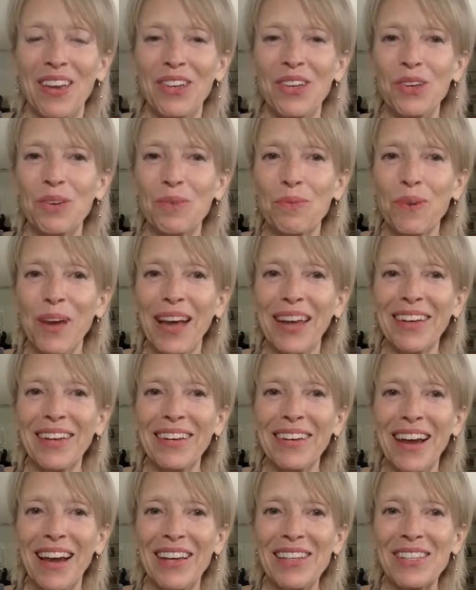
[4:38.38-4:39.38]
You
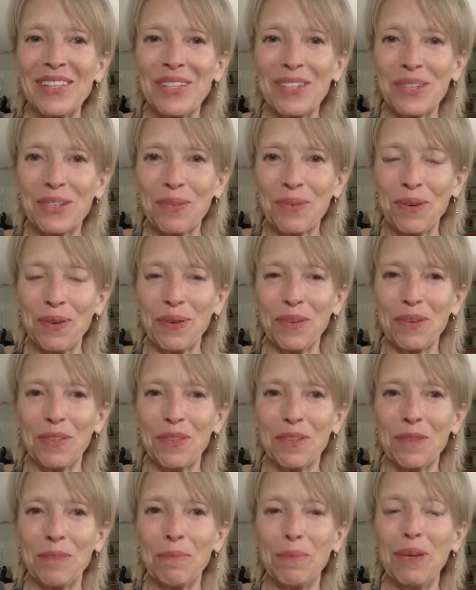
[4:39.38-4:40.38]
recognize the truth
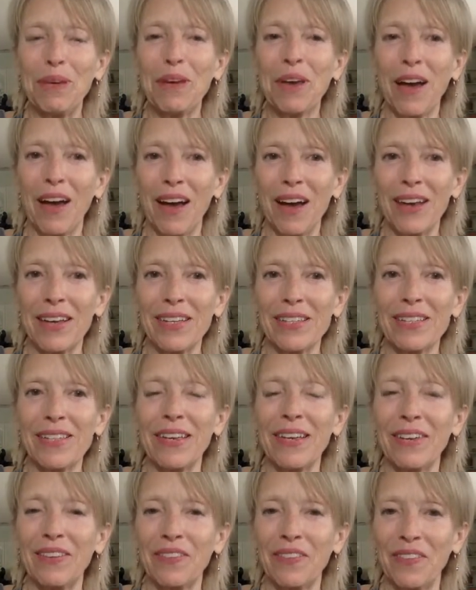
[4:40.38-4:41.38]
because
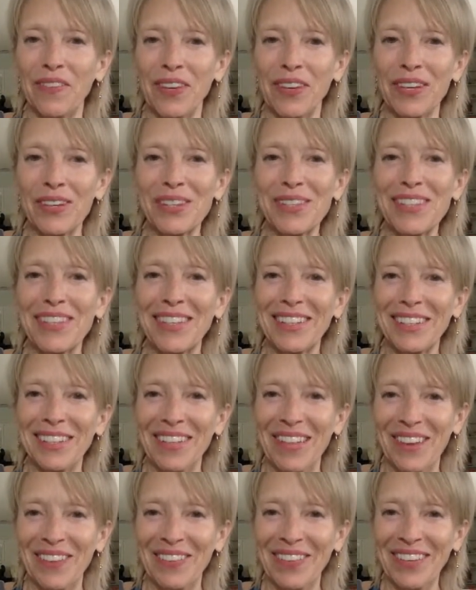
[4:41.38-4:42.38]
it feels
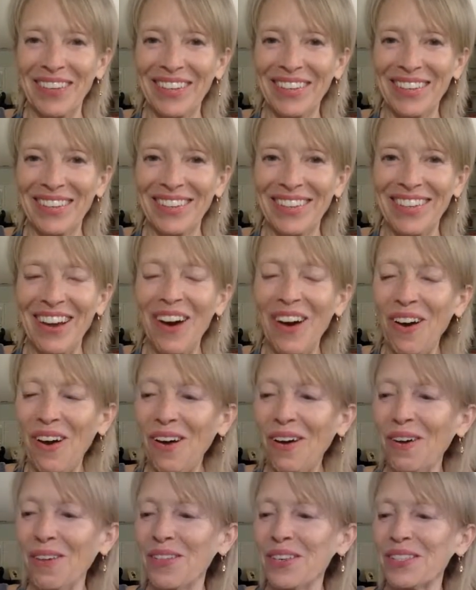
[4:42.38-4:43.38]
loving.
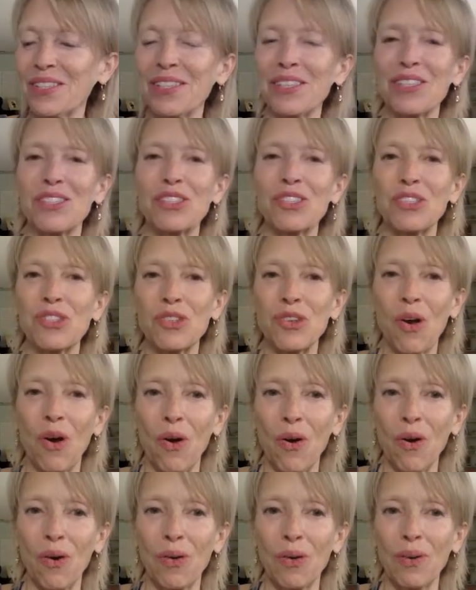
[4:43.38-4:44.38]
Oh, this is
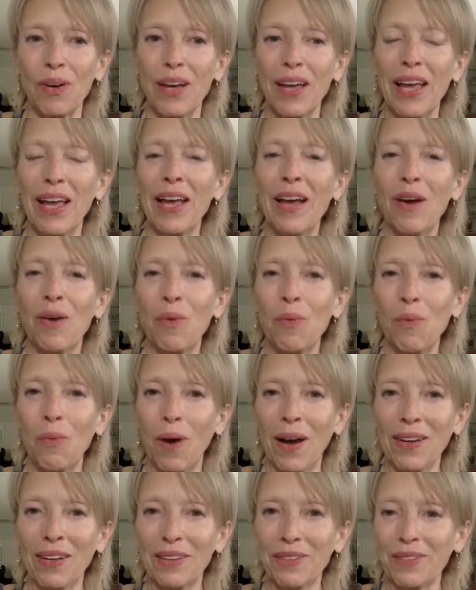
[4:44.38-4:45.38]
so
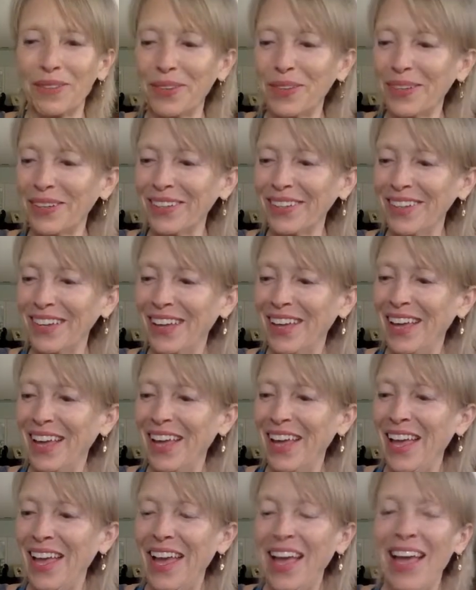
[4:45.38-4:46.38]
wonderful.
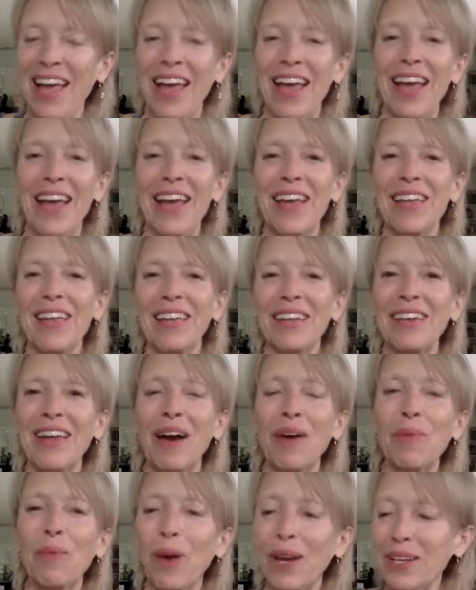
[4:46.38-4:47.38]

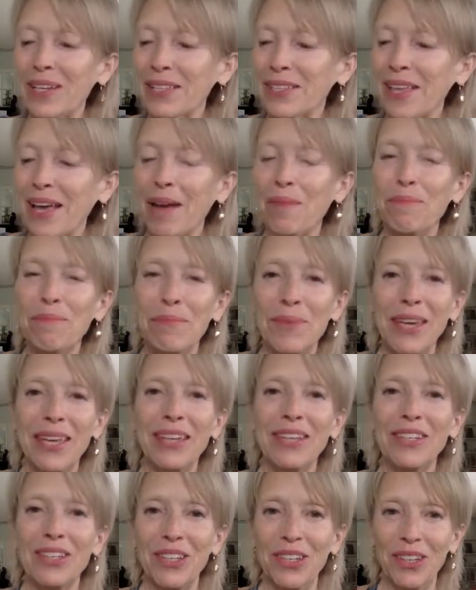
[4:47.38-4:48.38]
Now, what does that
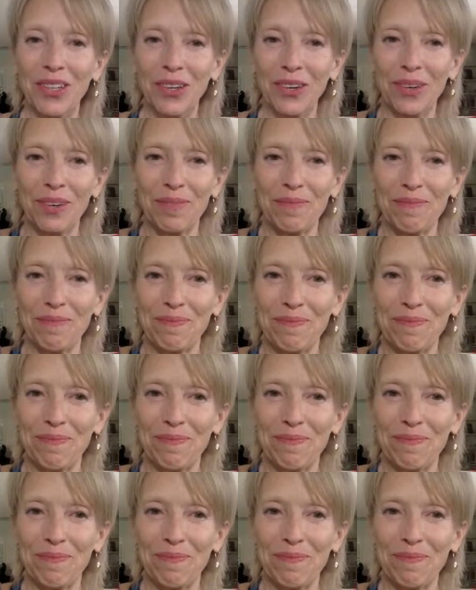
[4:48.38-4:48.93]
mean to you?